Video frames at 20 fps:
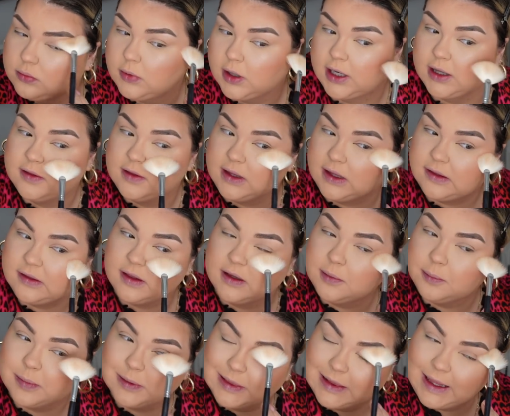it's easy
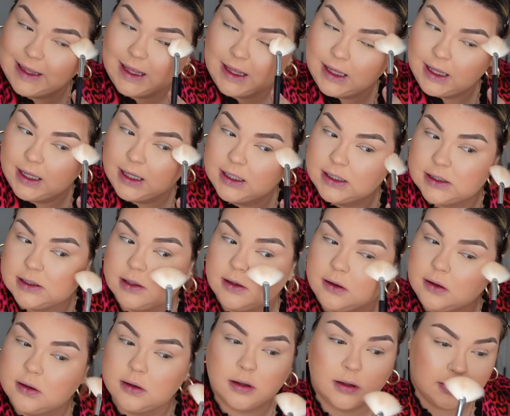to blend,
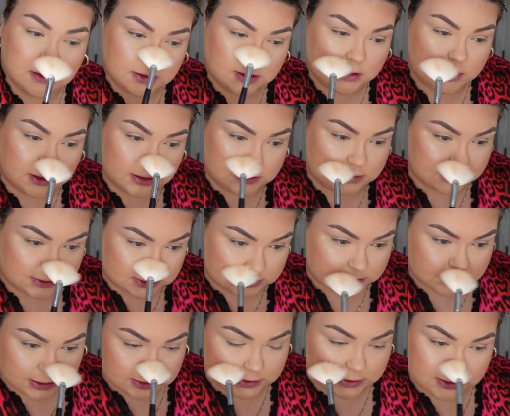a
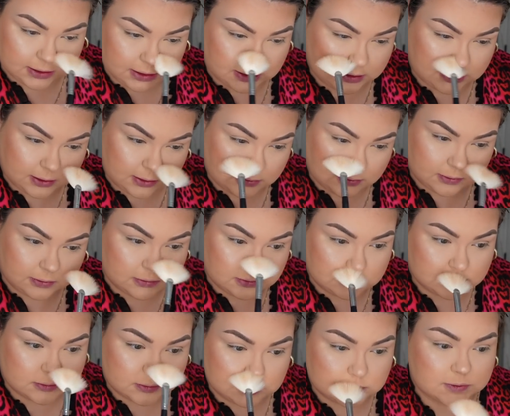little on the
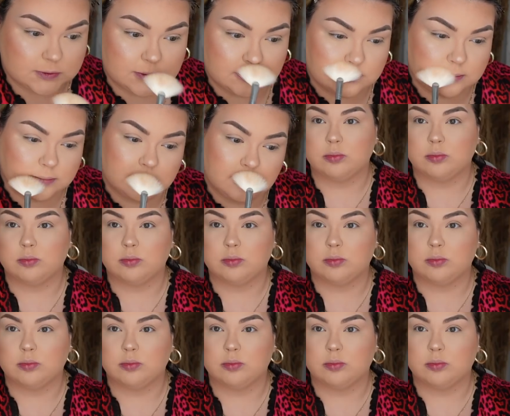nose.